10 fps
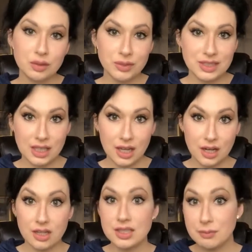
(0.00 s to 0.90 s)

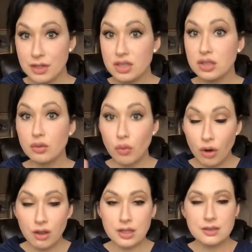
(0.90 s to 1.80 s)
Louisiana, especially New
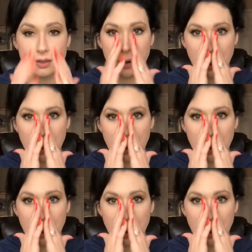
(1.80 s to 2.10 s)
Orleans,